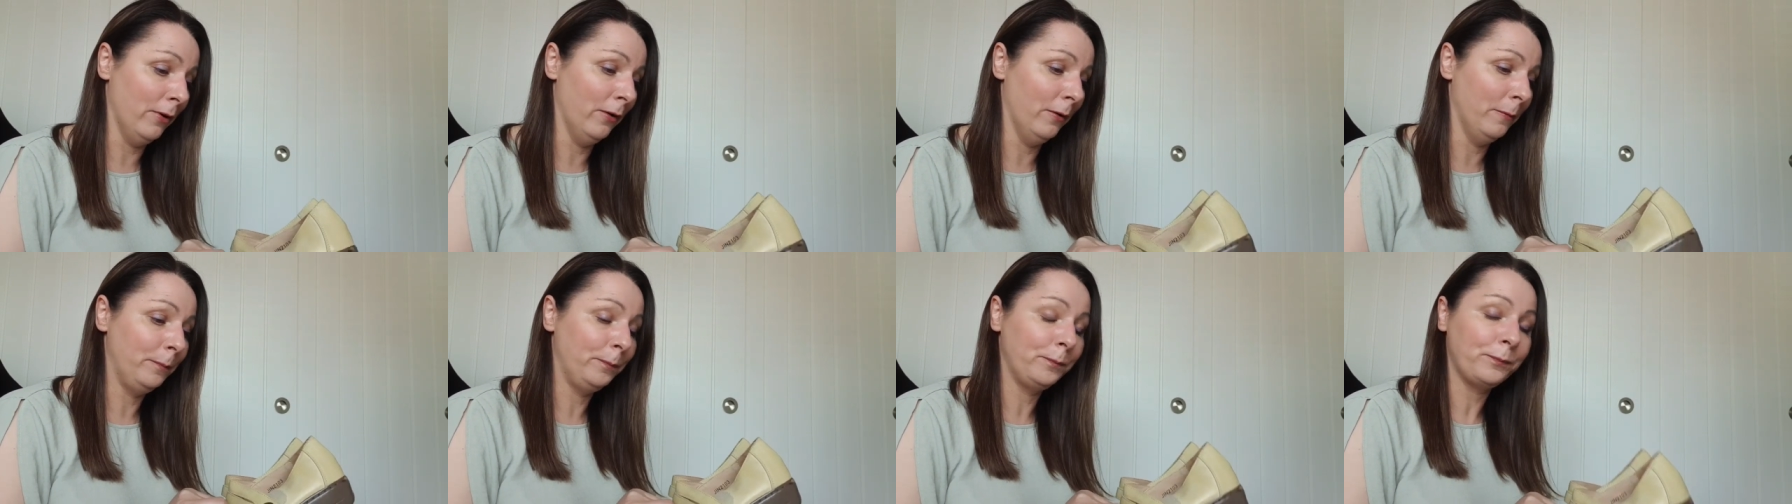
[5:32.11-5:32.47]

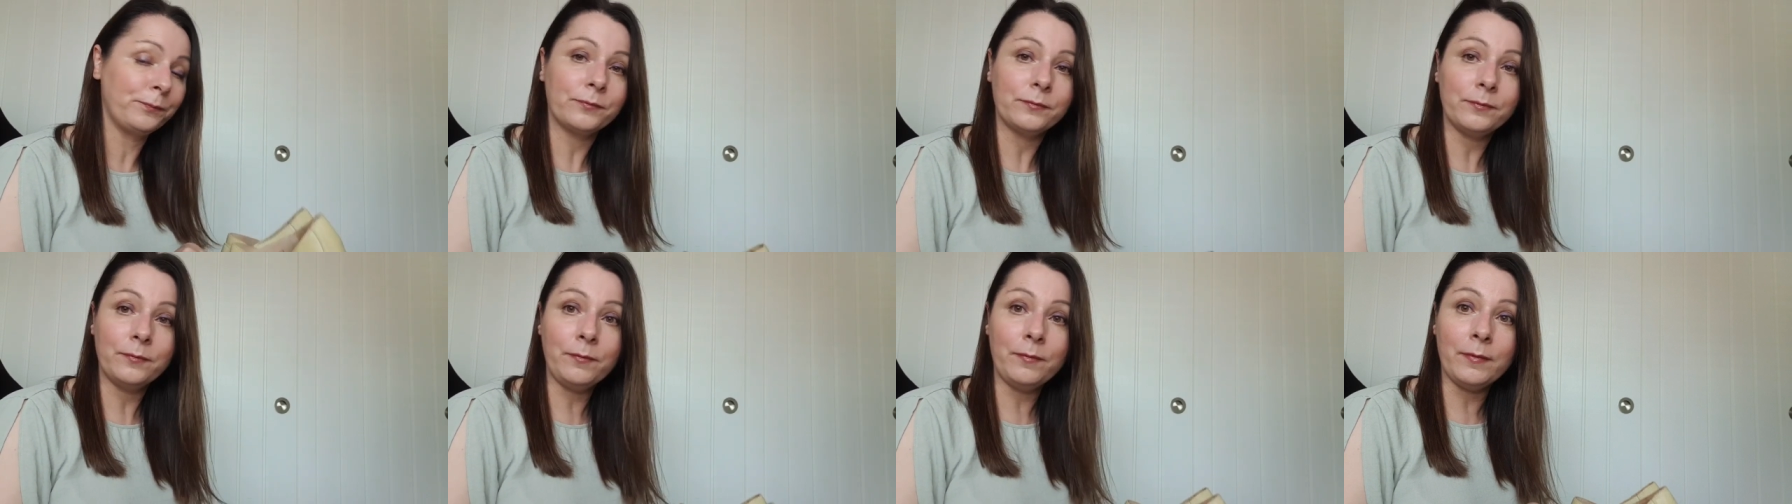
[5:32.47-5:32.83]
But
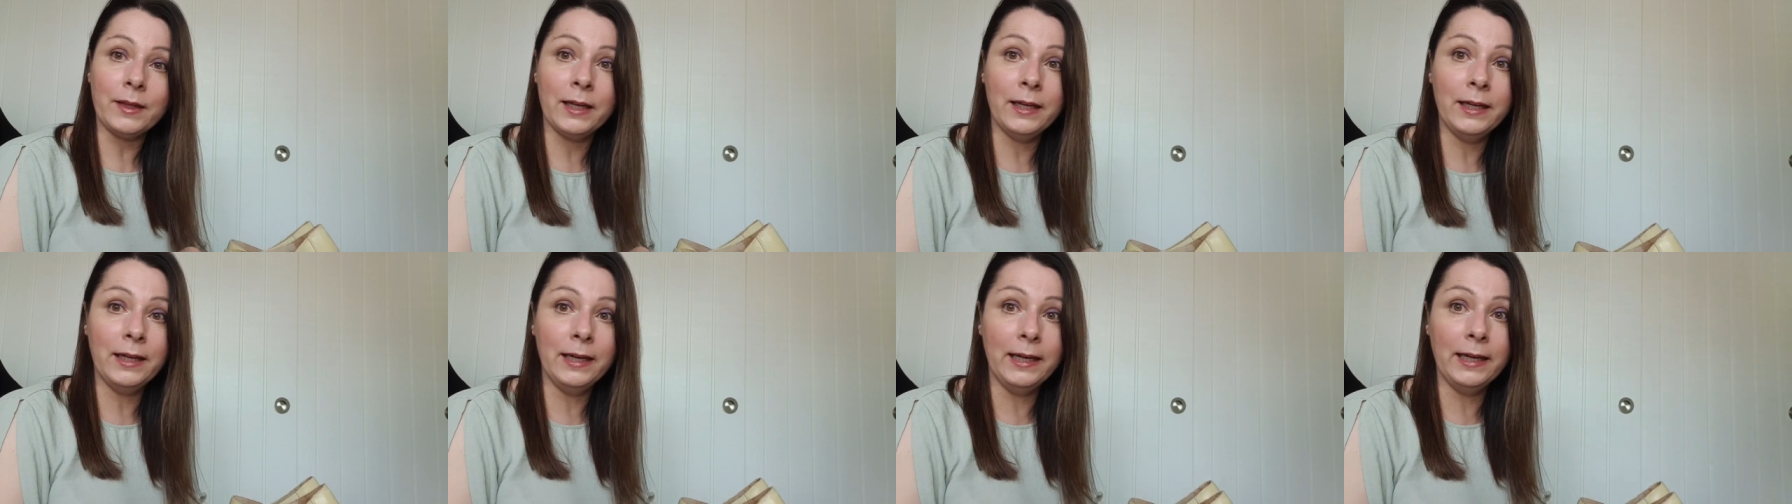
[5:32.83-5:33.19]

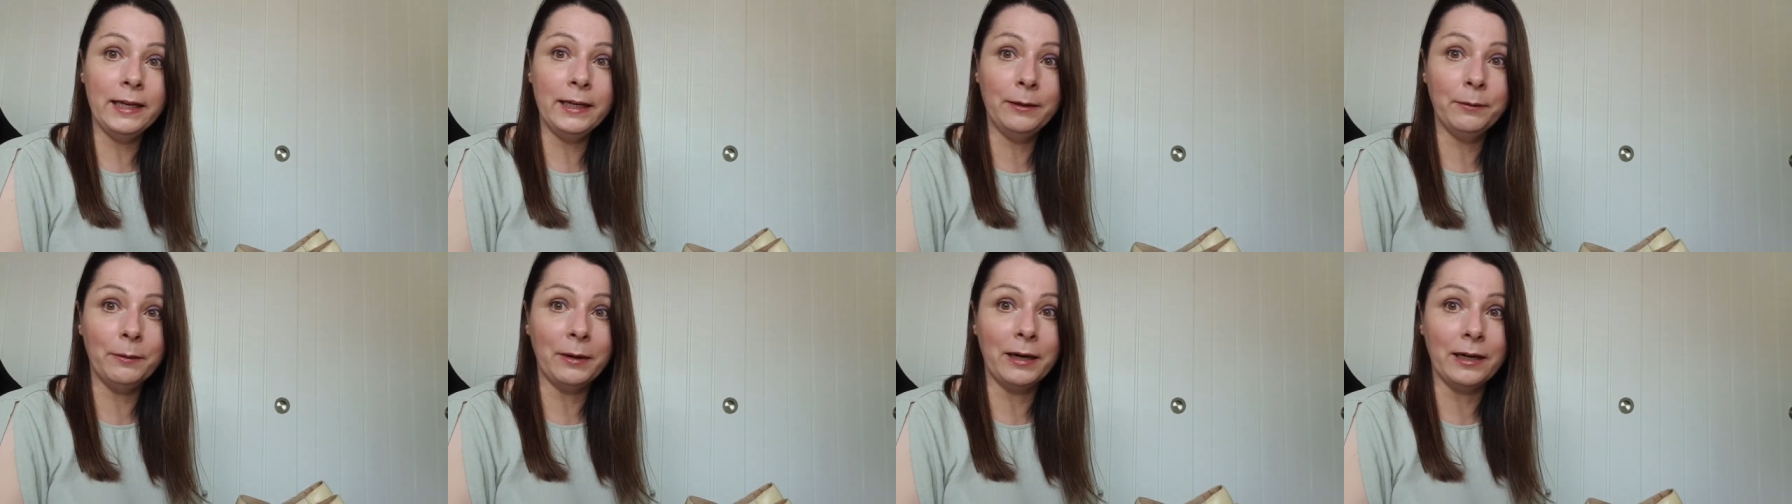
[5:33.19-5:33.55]

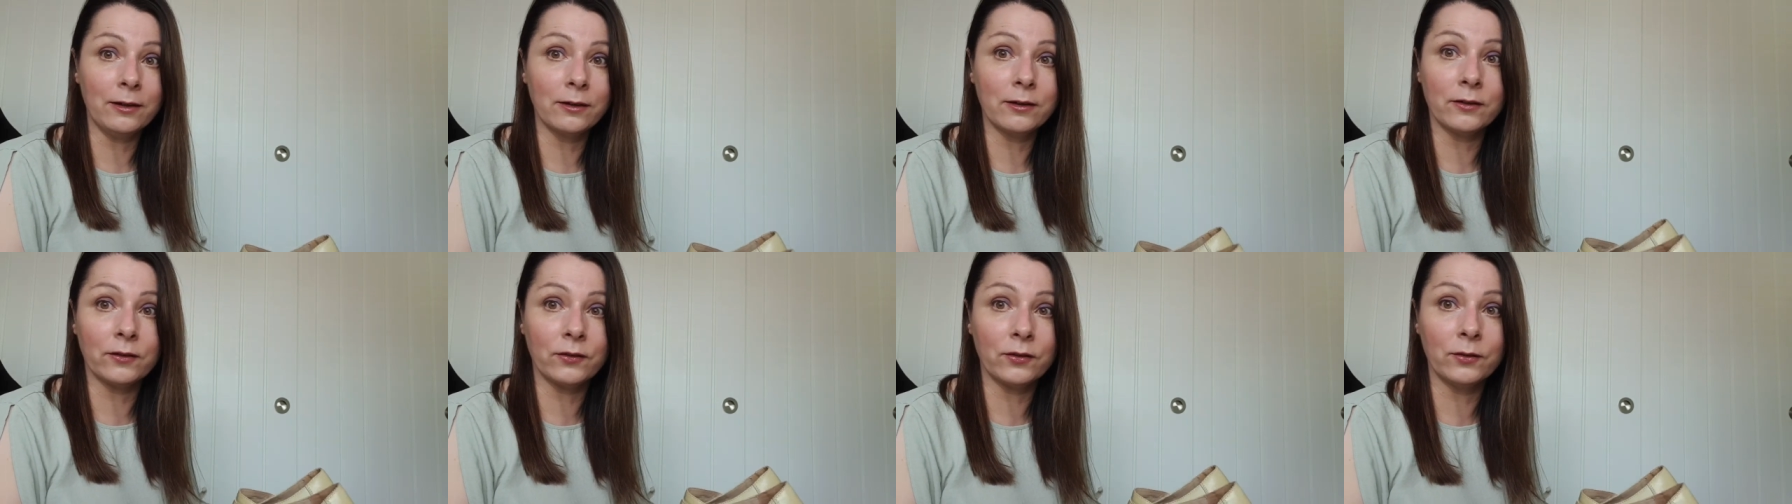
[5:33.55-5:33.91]
anyway,
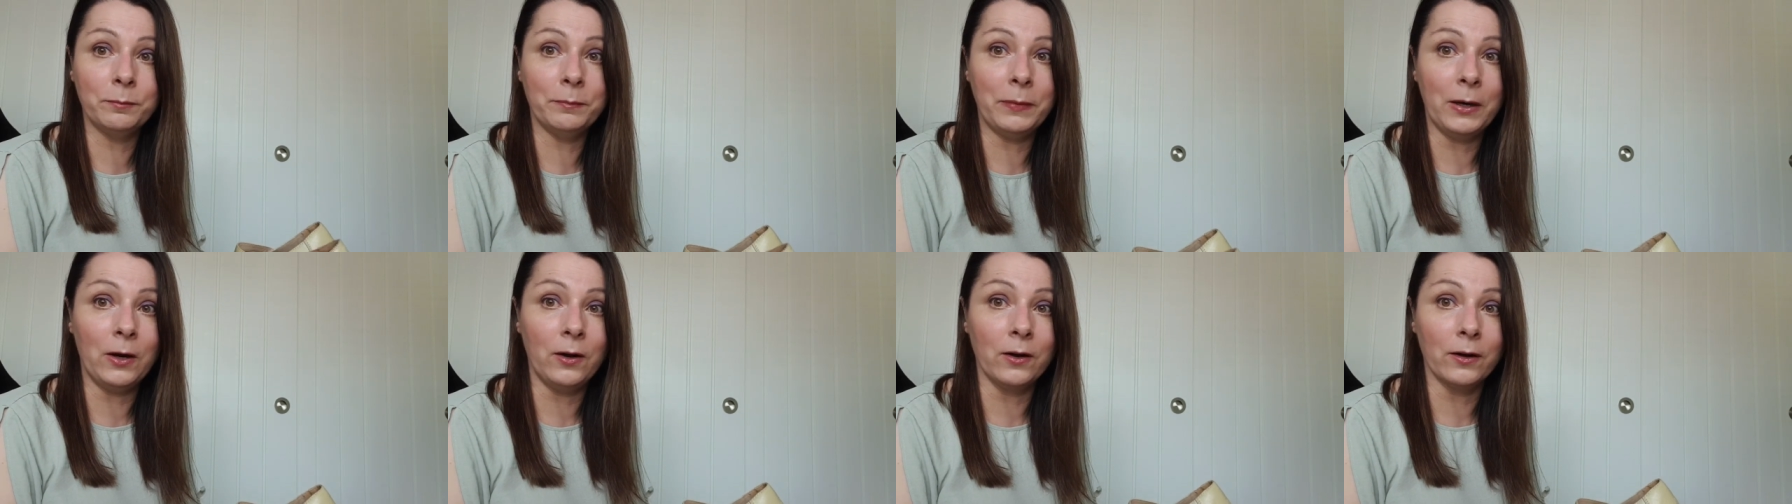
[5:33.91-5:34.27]
I got
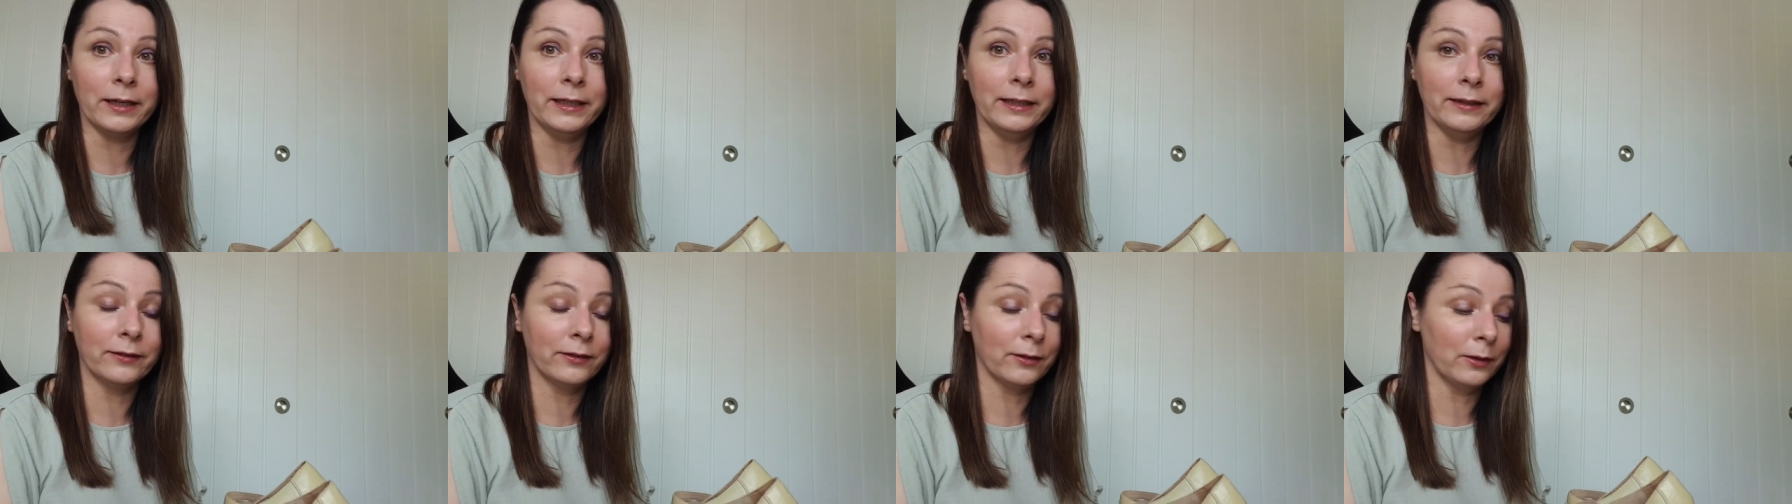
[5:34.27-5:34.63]
some
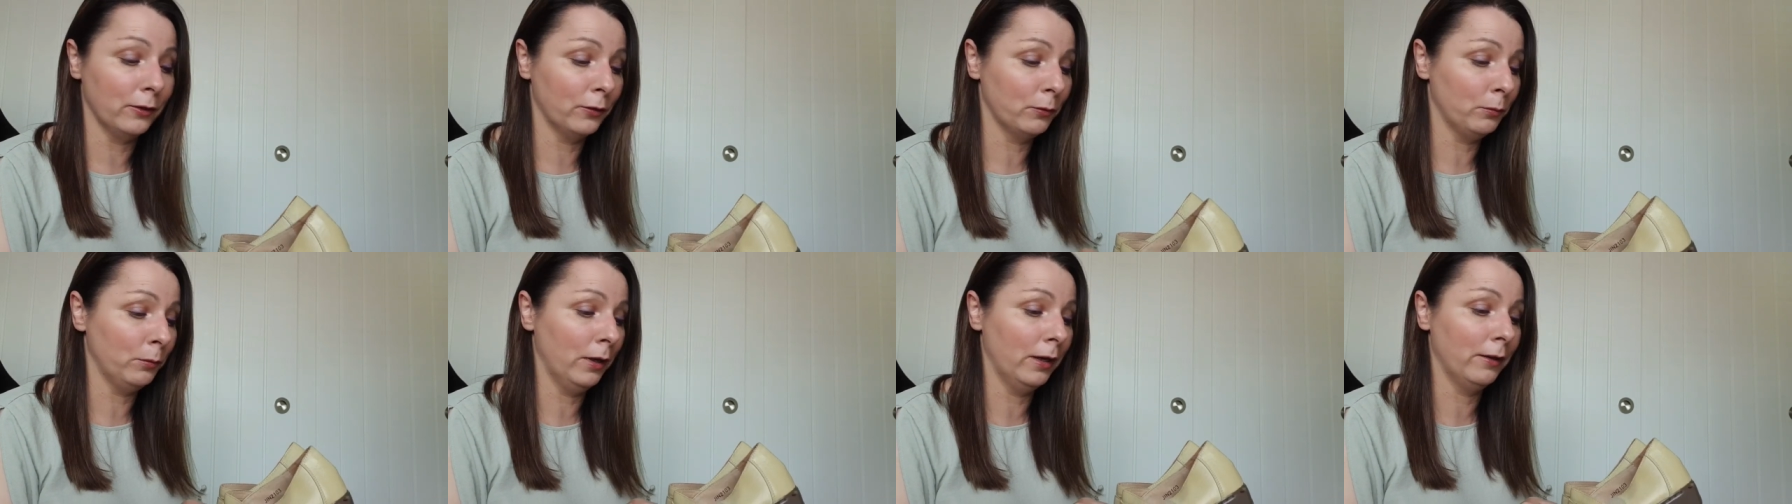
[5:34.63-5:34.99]
bargains
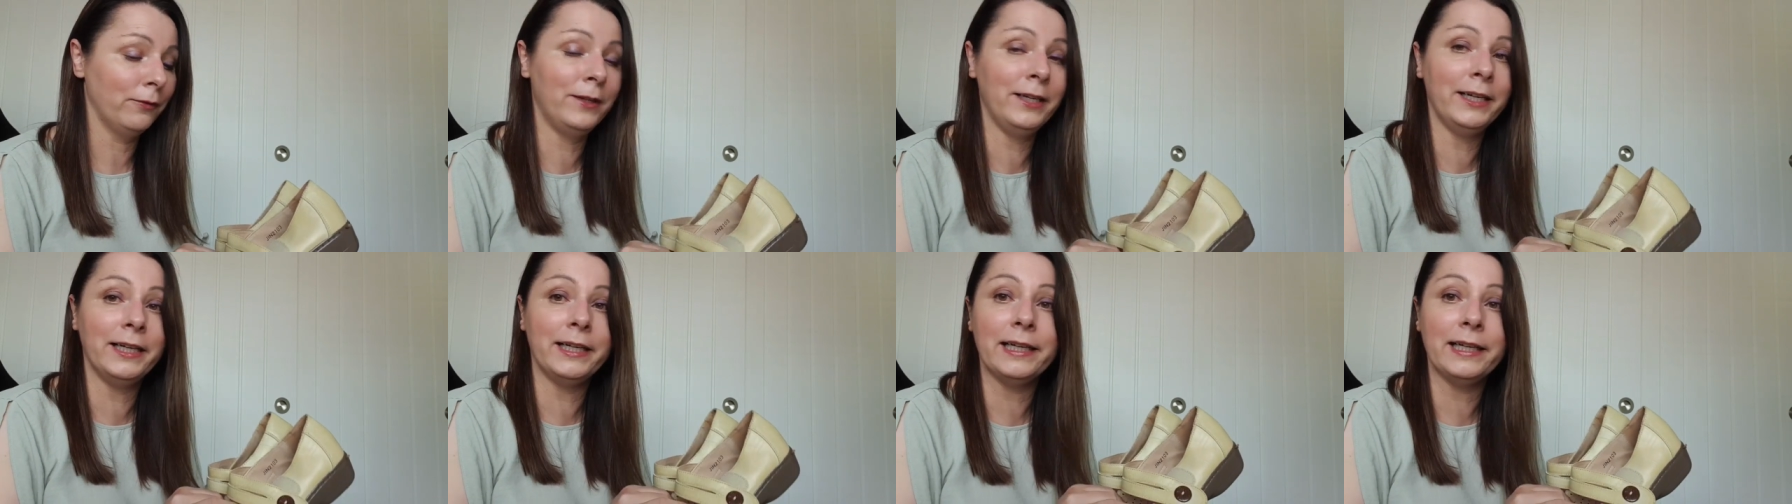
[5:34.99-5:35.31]
that was worth